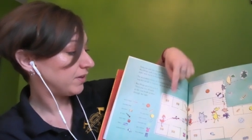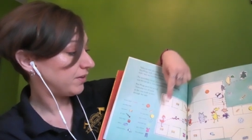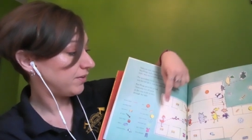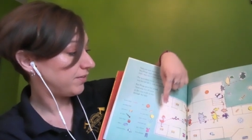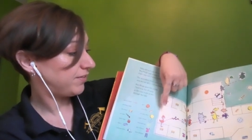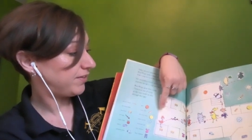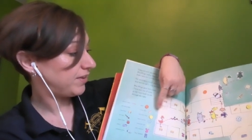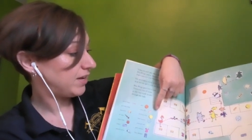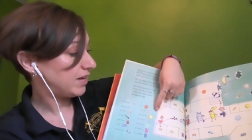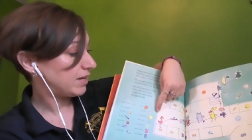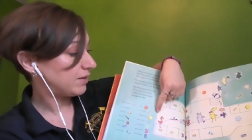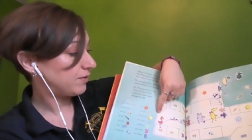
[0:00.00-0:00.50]

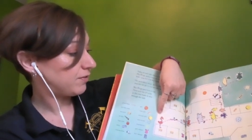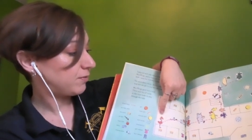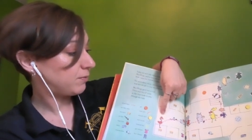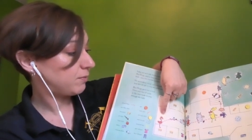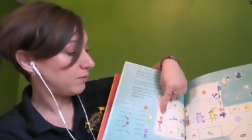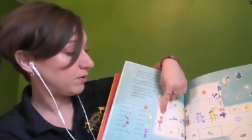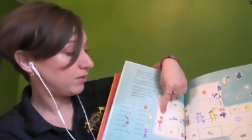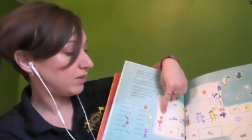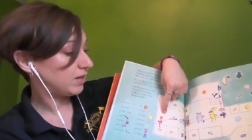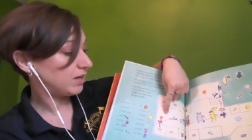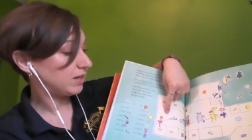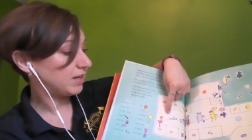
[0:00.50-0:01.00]
See, it's
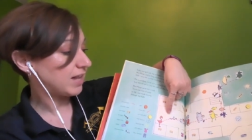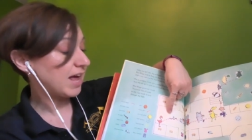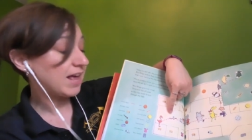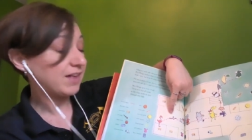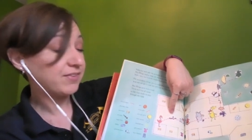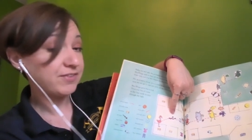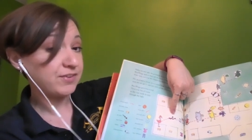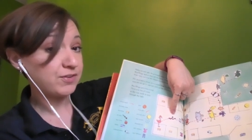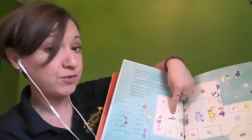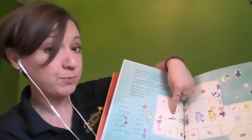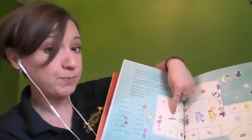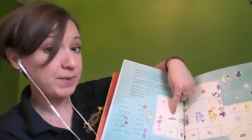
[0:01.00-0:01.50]
the
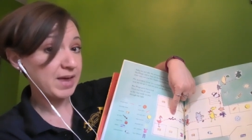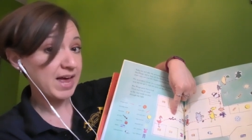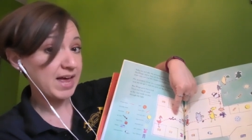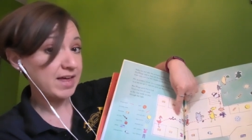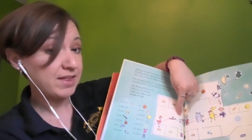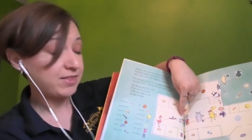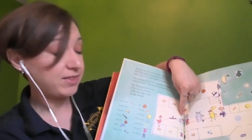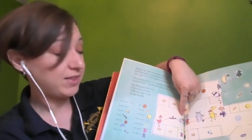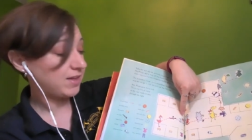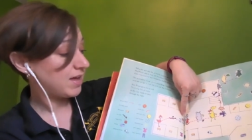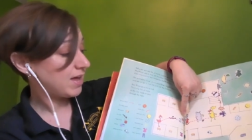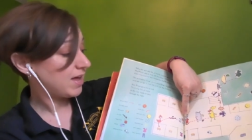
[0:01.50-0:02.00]
class's
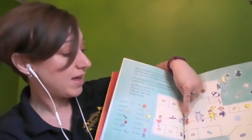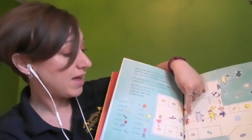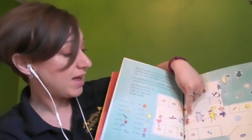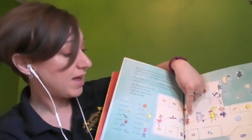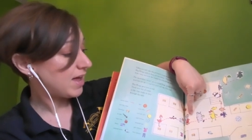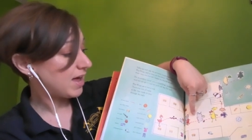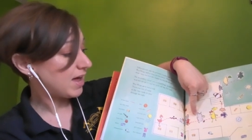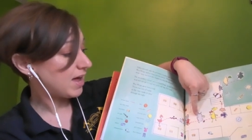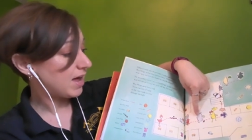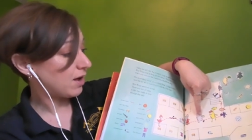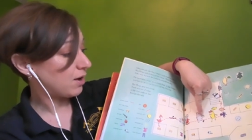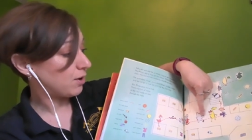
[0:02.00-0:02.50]
path
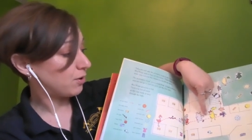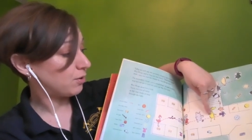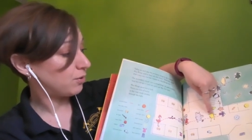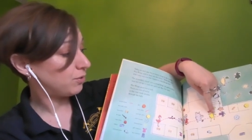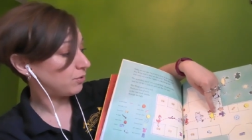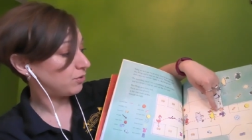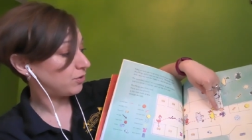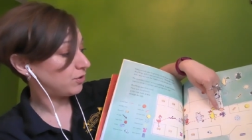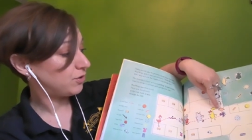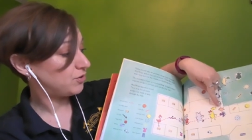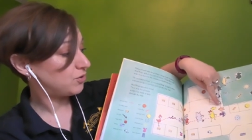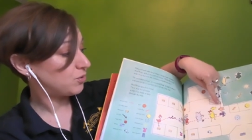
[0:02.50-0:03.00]

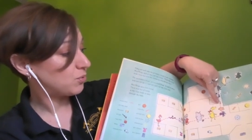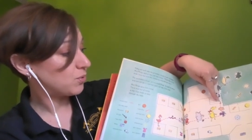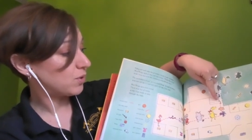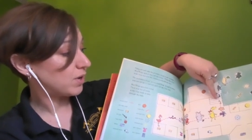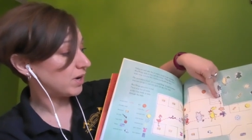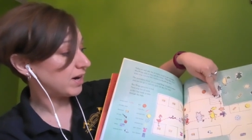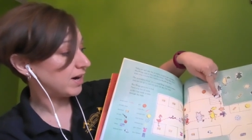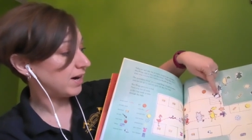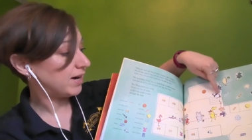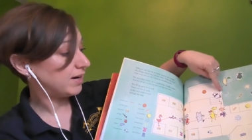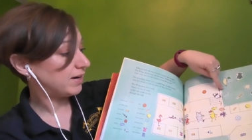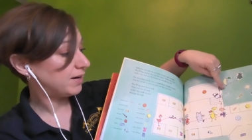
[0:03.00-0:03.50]
out the
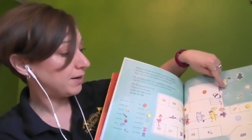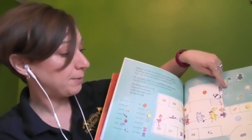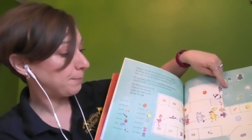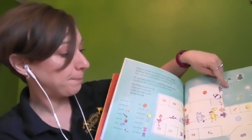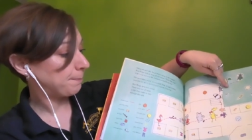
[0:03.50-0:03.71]
door.